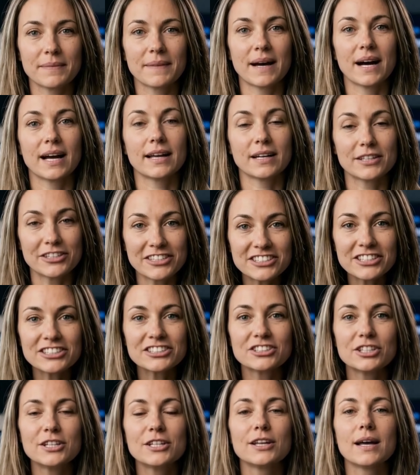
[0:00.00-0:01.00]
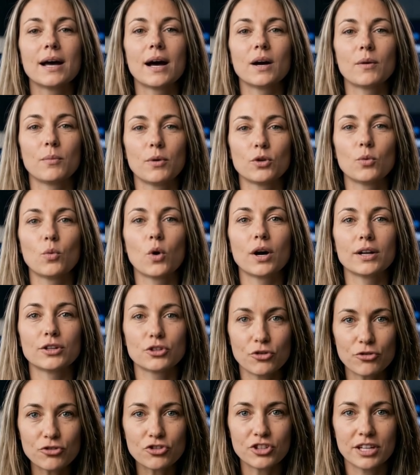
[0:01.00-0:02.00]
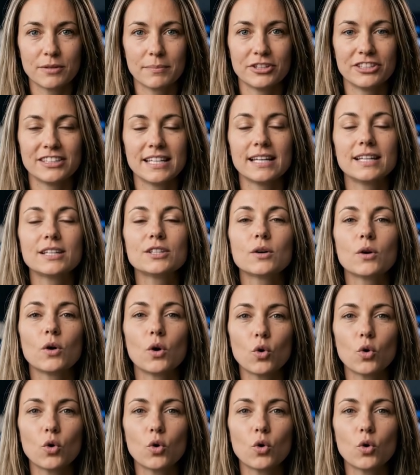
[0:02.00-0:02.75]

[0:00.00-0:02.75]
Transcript: are consistent with 1 to 3%